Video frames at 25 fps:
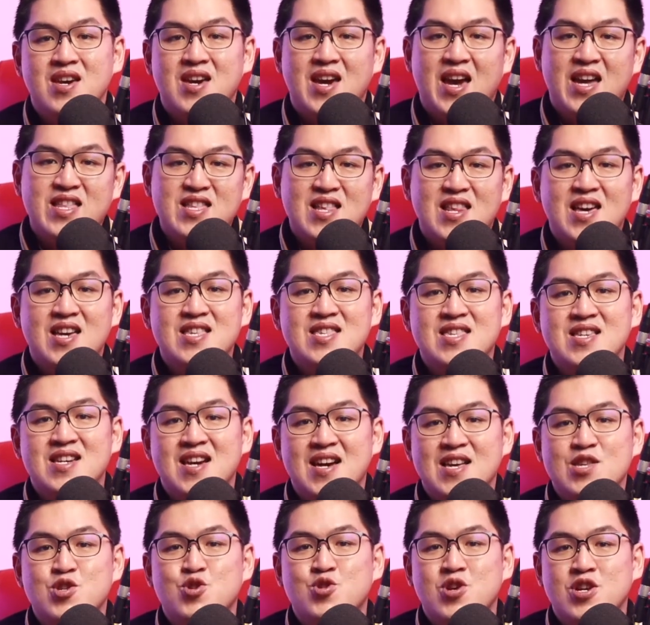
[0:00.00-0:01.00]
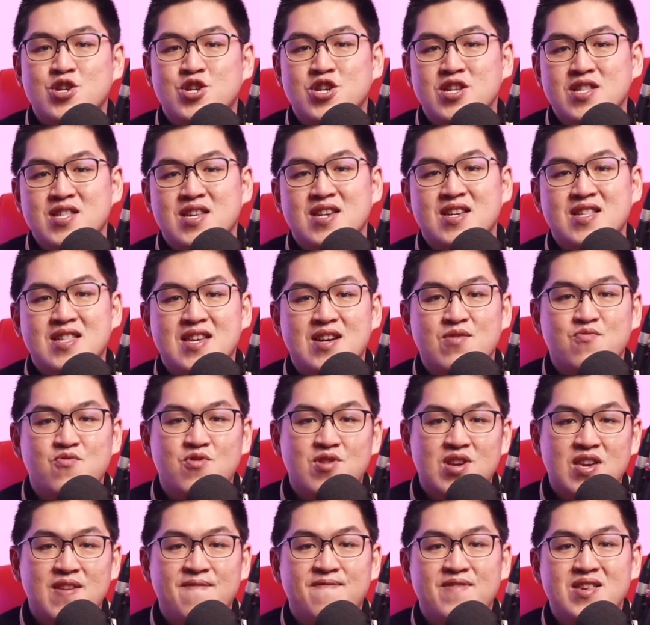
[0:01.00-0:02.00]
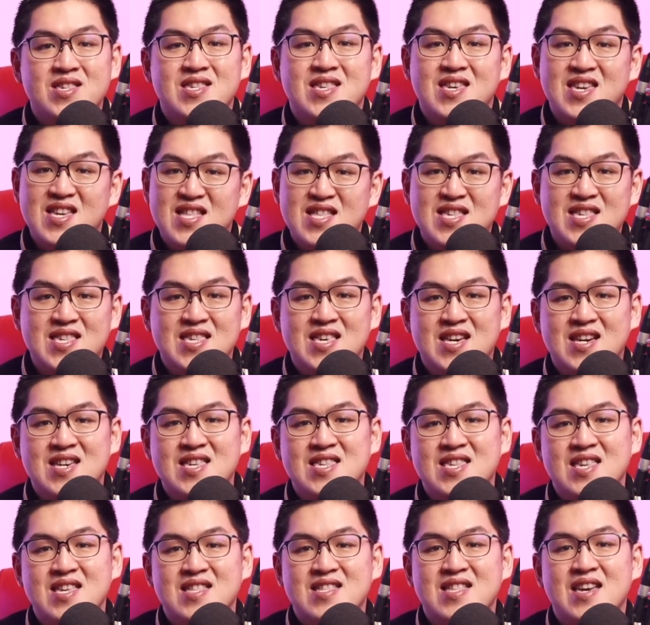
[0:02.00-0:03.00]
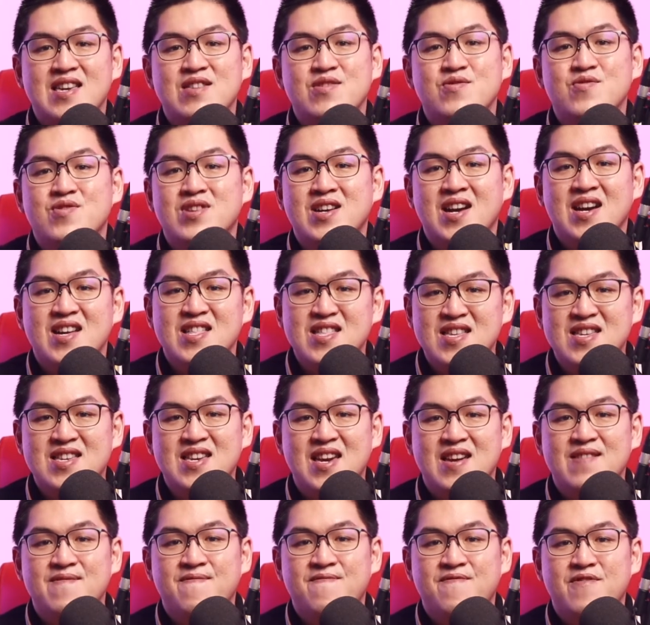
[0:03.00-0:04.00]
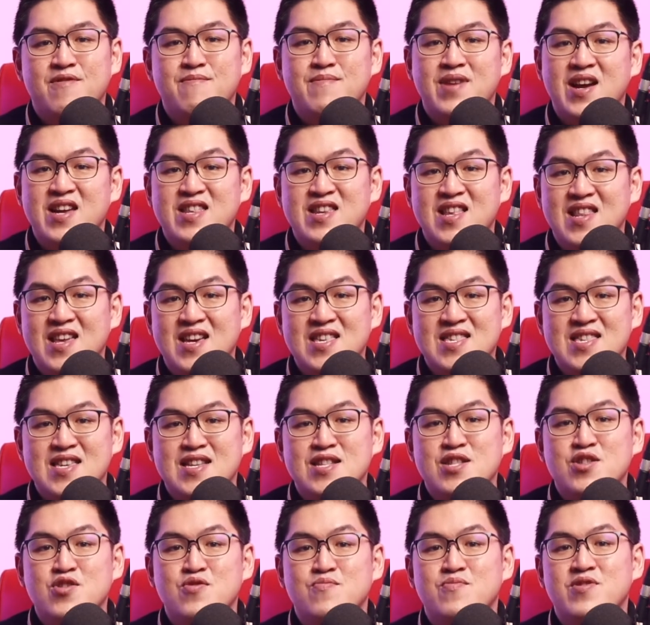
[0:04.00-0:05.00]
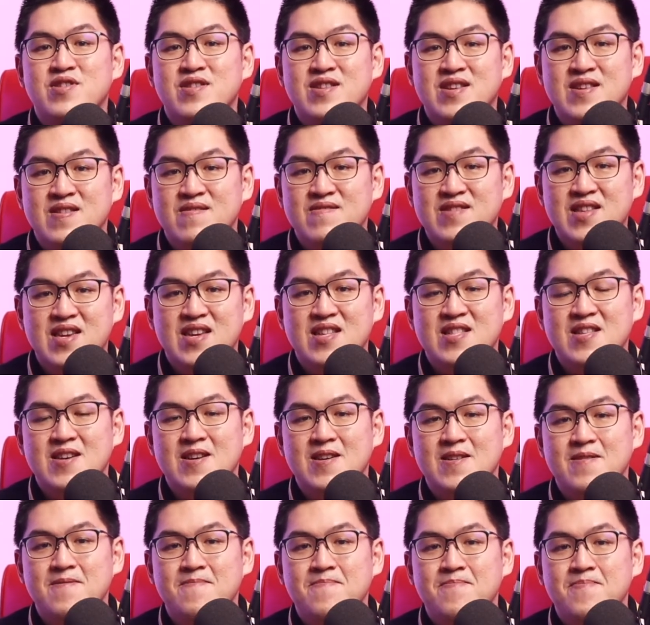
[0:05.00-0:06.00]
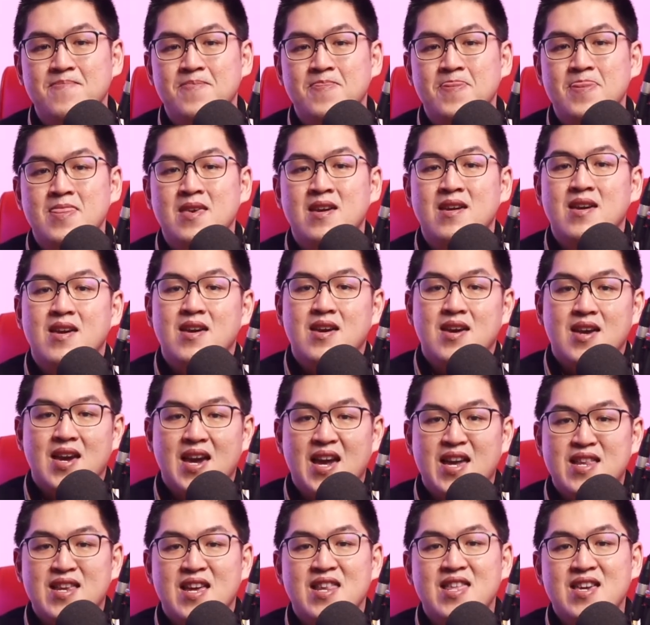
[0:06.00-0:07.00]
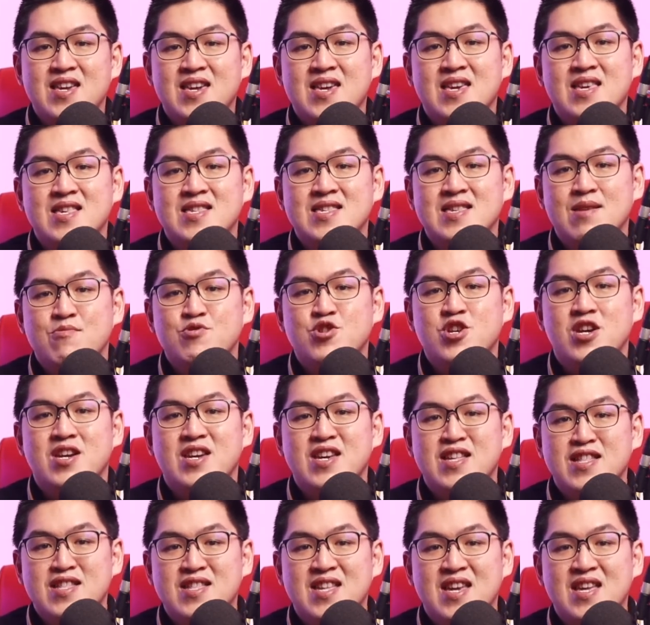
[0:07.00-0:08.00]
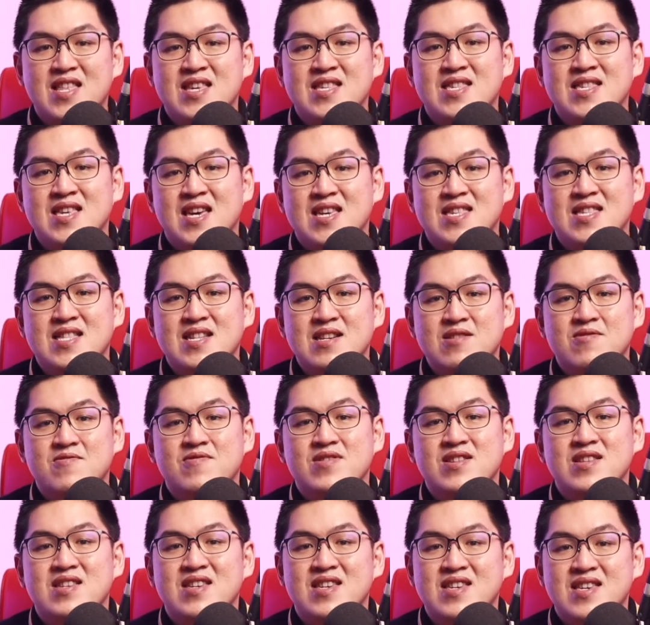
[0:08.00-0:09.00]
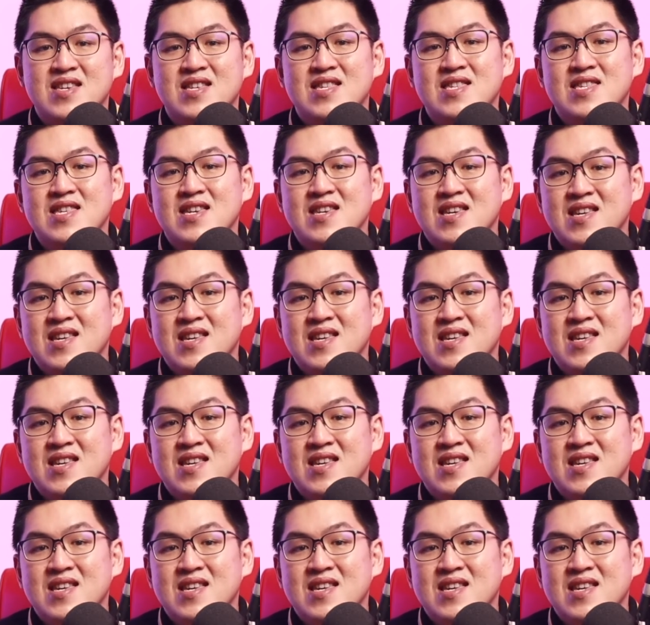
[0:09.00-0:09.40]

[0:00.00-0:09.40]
Analyzing unstructured data will give us insights that you can't get from analyzing numerical data. Another key subject in data science degree is